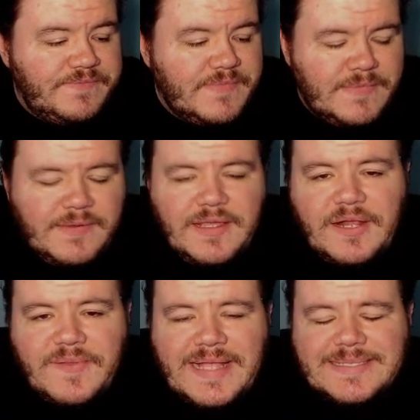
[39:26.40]
you know,
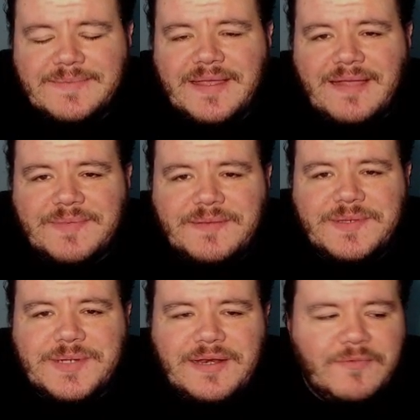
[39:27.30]
that's something I'm going to be
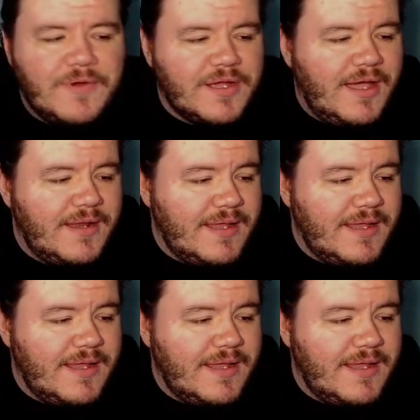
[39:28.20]
trying to work on,